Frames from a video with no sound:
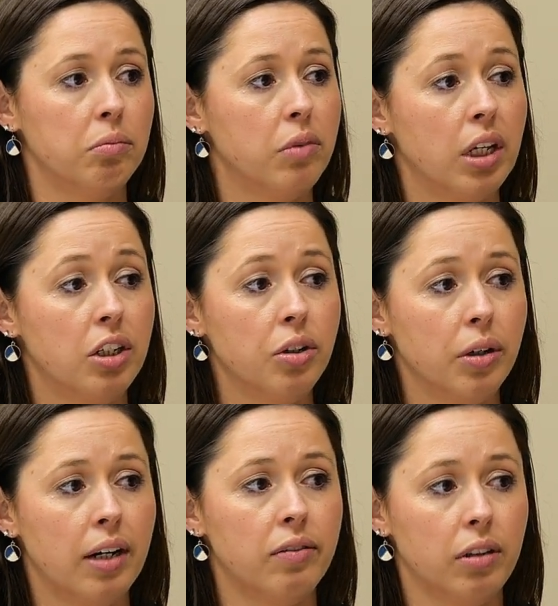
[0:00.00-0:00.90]
they do
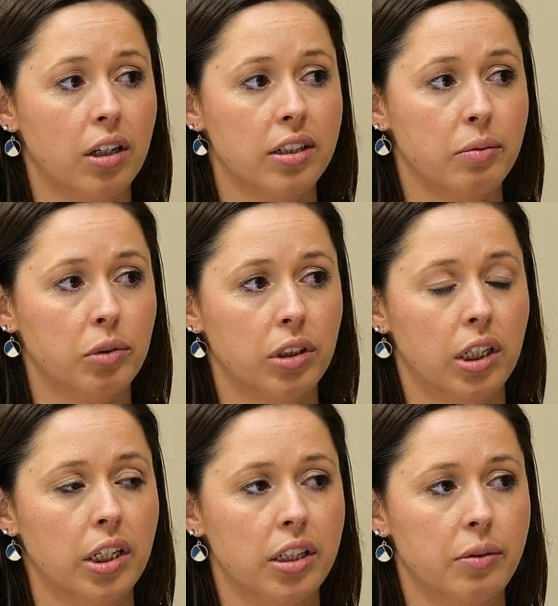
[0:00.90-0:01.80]
have a lot of
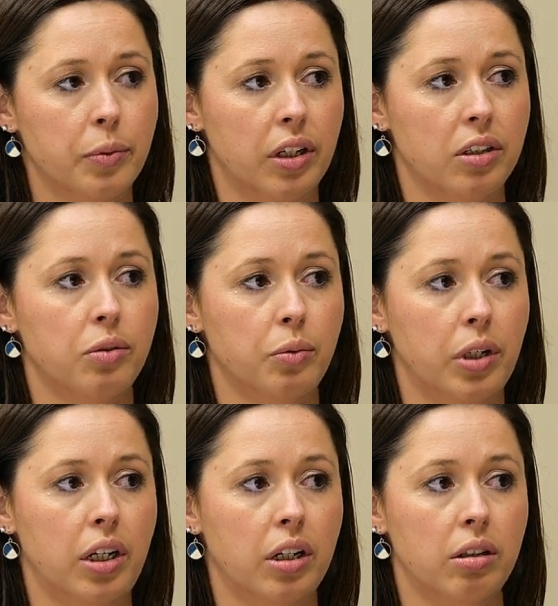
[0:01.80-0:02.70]
similarities because
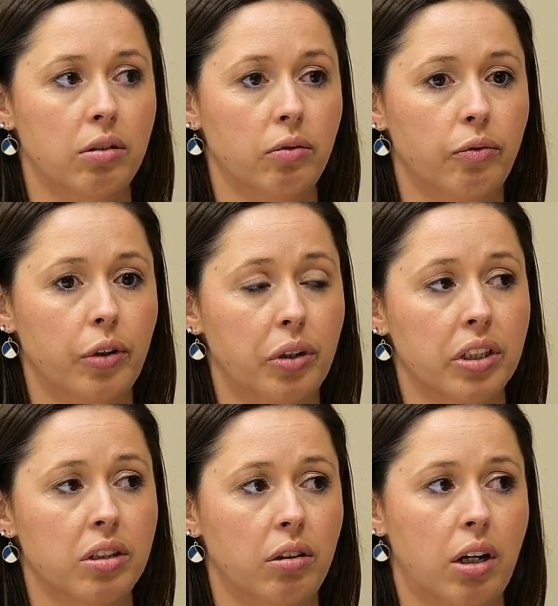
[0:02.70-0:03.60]
we
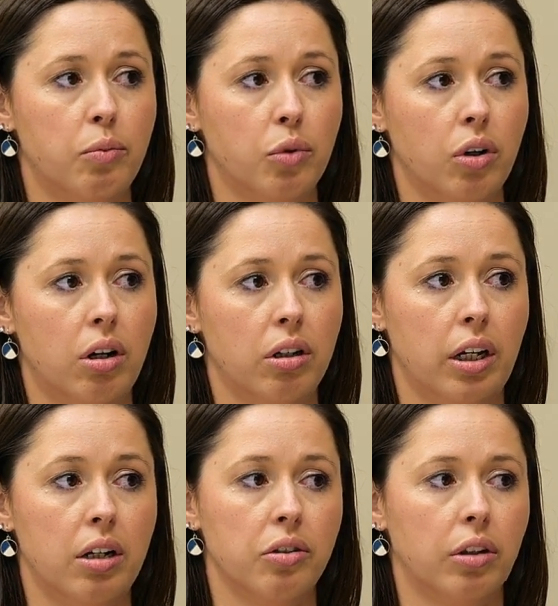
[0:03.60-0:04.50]
focus a lot more on
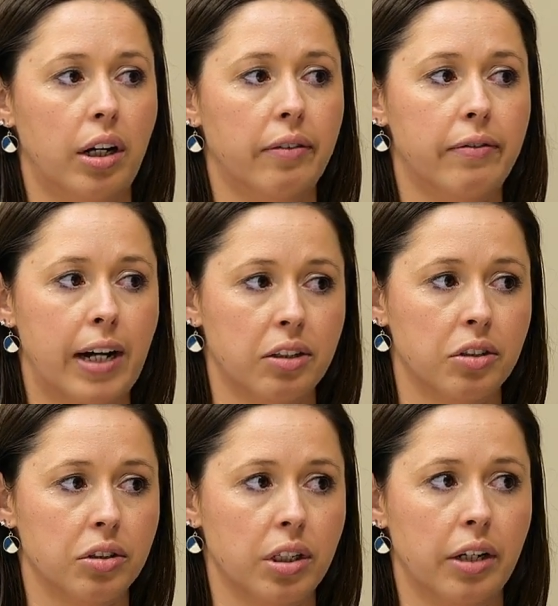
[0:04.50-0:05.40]
the underlying
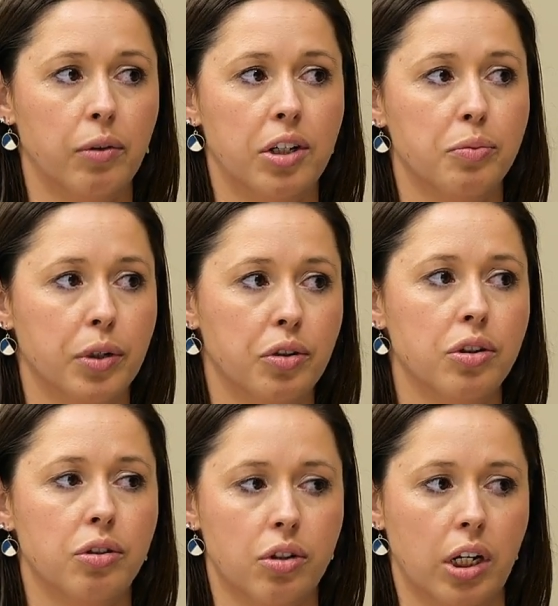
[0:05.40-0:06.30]
factors like range of
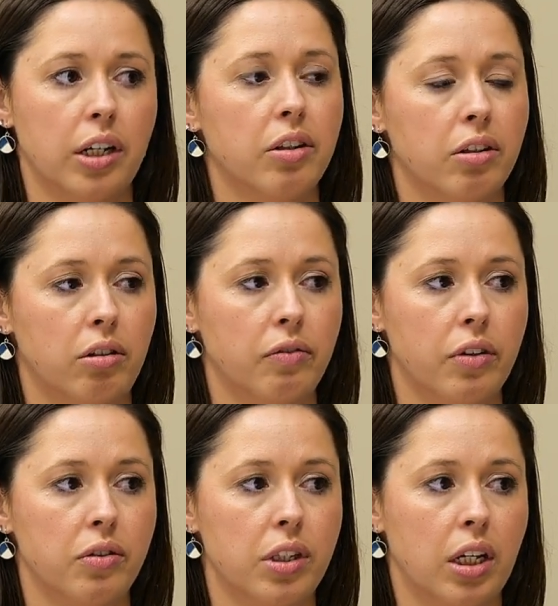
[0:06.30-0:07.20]
motion, strength, and all of
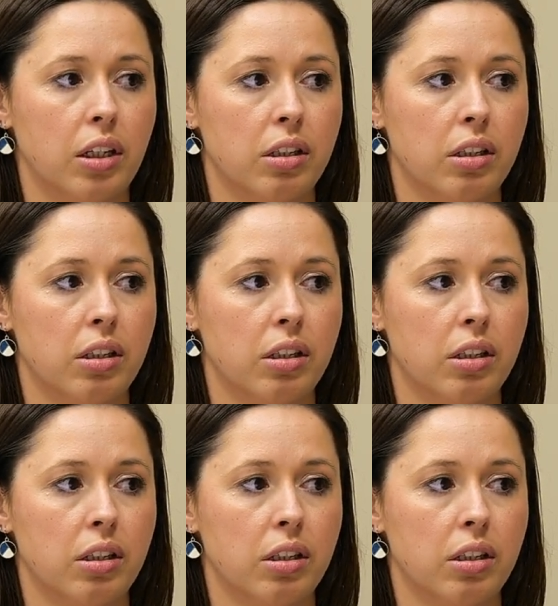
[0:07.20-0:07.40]
those things,